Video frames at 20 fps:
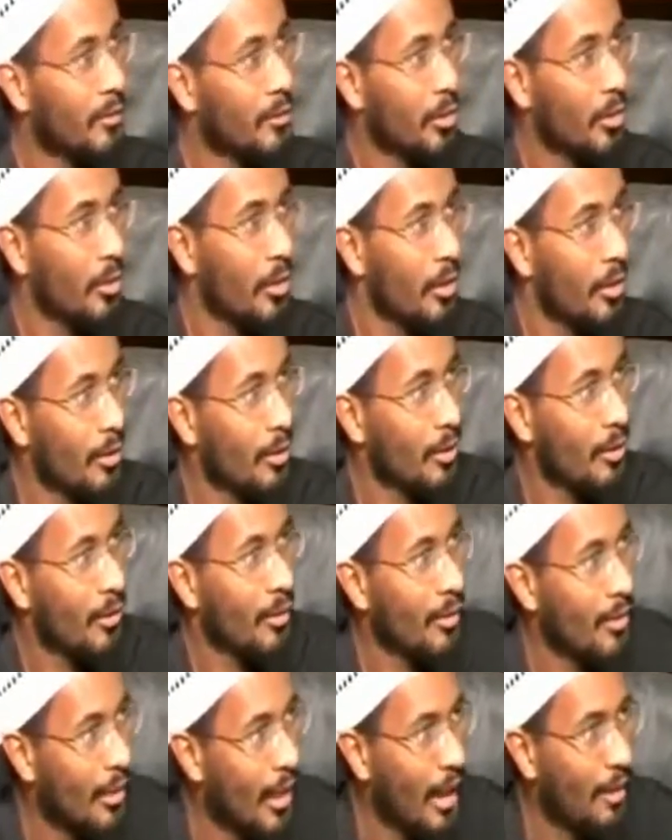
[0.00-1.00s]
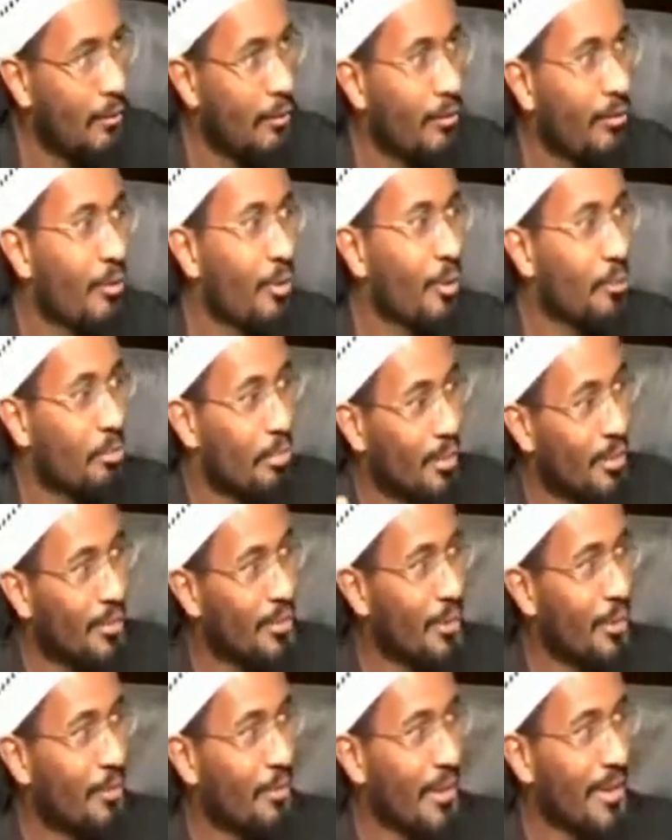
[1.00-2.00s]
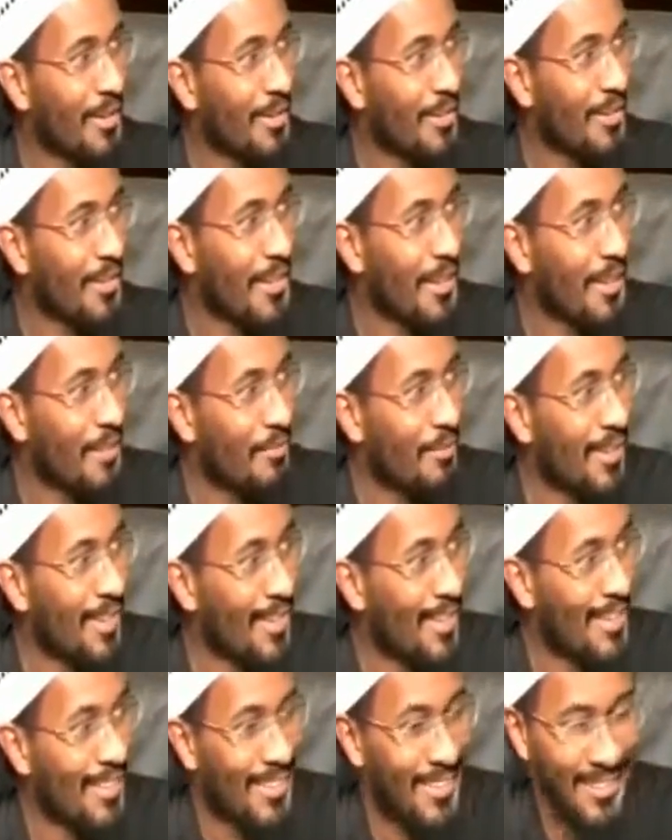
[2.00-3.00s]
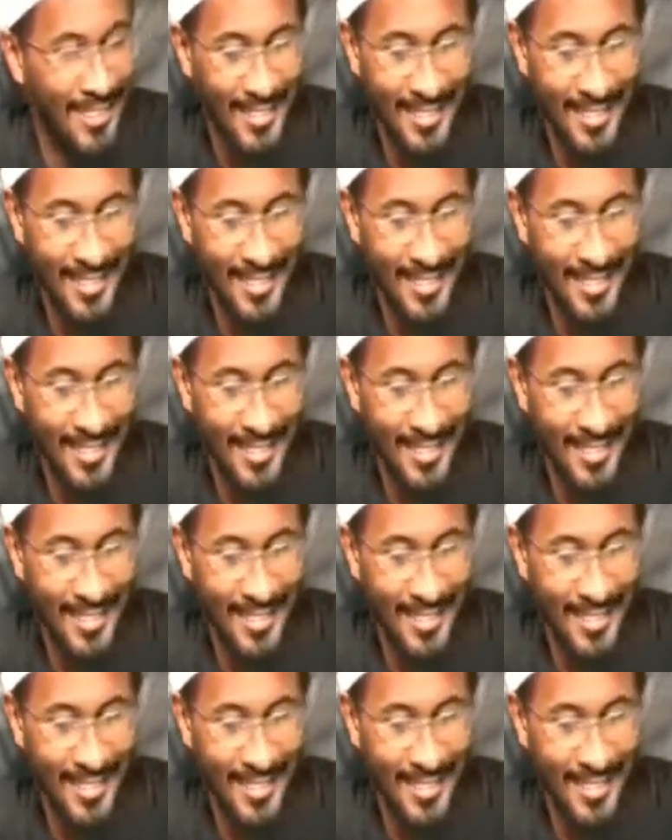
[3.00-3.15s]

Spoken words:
You joking? I have a Ford Pinto, man. Are you kidding me?